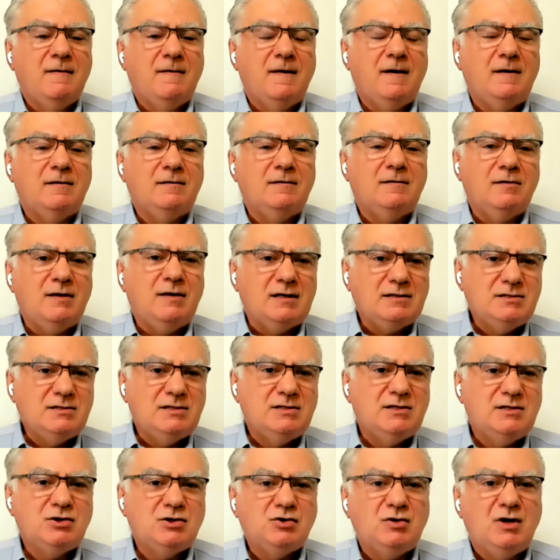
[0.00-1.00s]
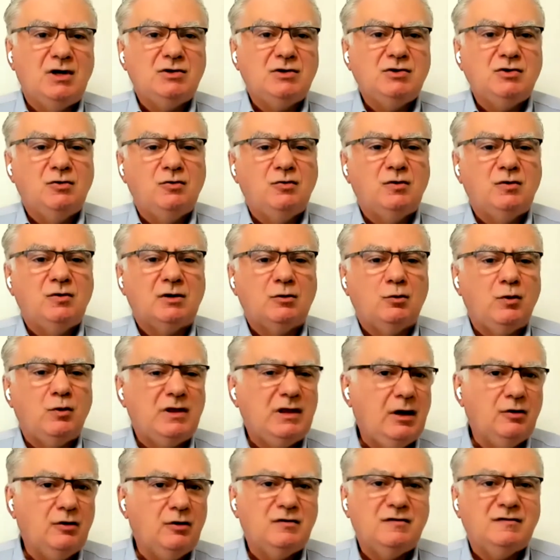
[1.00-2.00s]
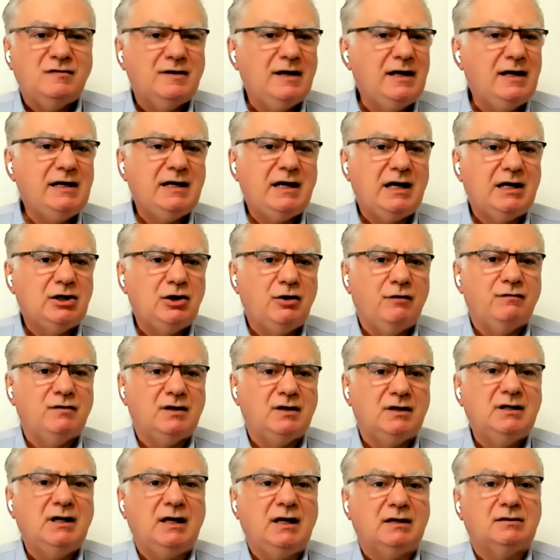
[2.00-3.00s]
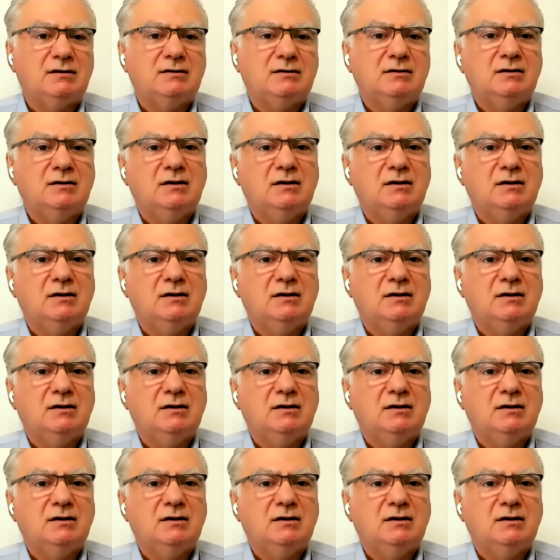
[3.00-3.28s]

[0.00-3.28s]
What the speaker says: And that's a situation where, without selling any of the debt,